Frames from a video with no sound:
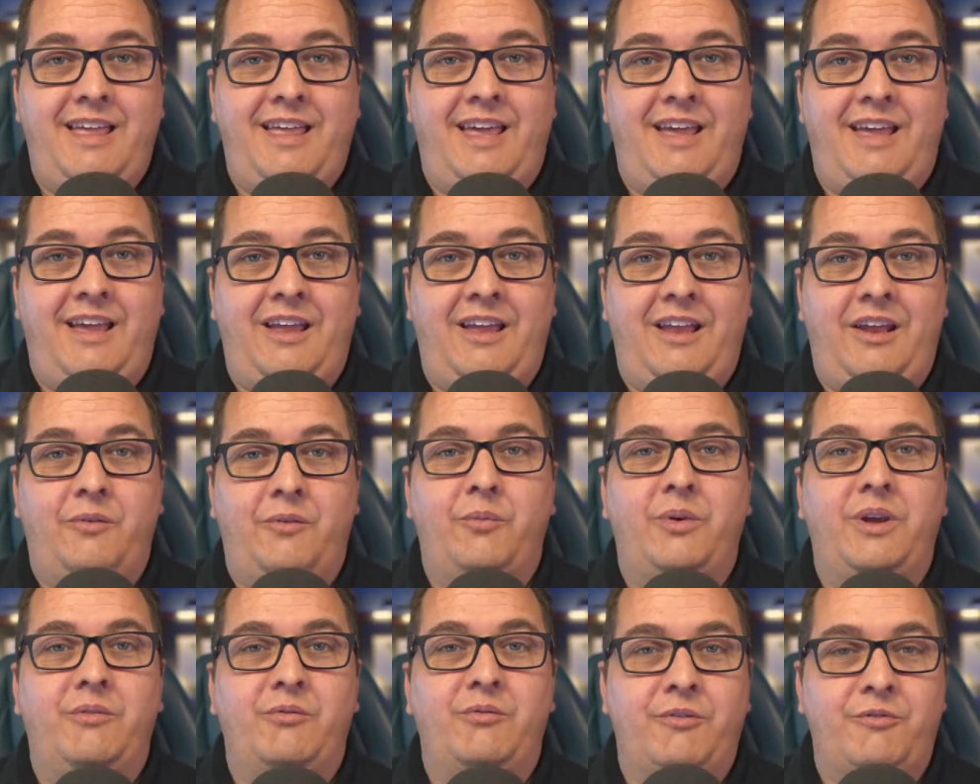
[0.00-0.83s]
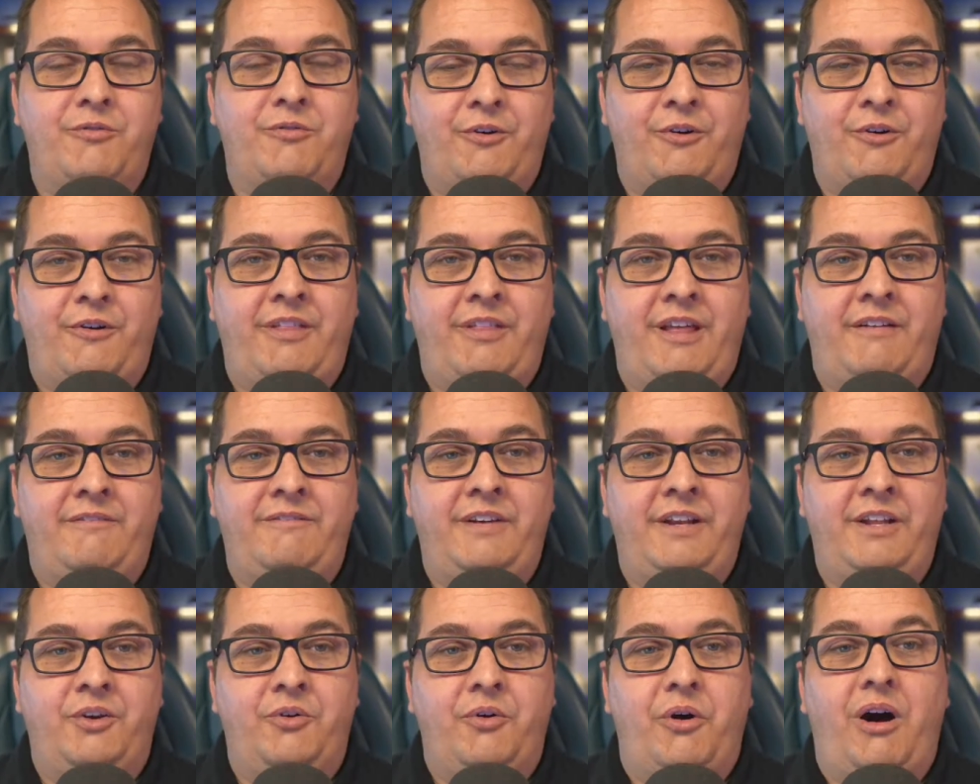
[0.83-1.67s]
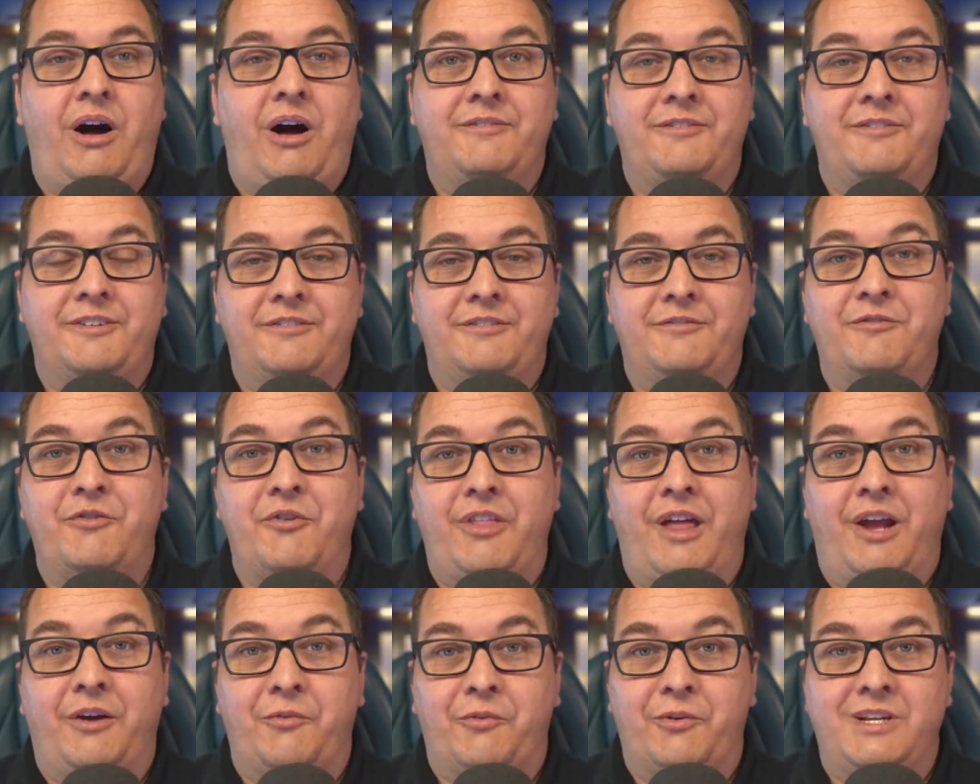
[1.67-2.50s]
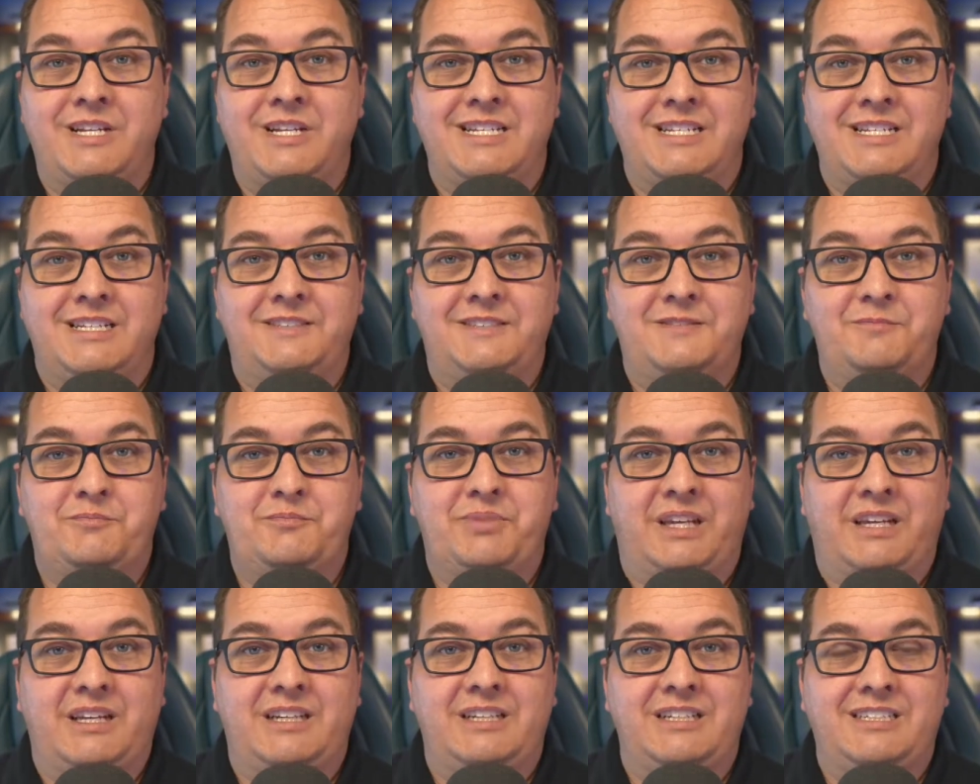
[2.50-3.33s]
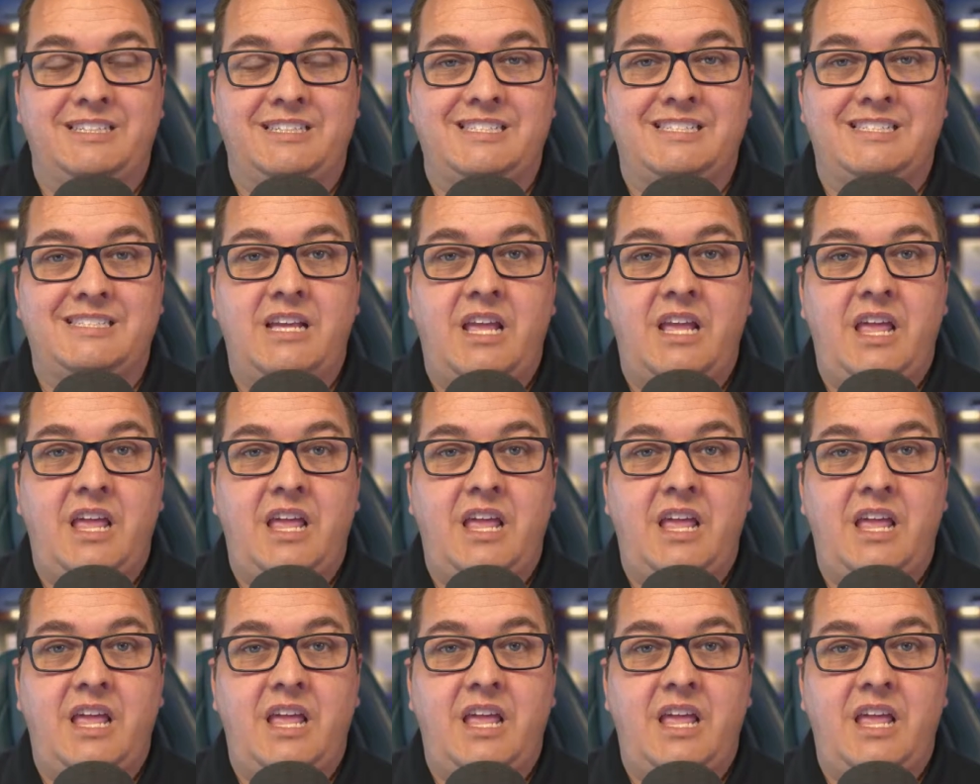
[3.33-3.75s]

And we refer to that video often for that reason, because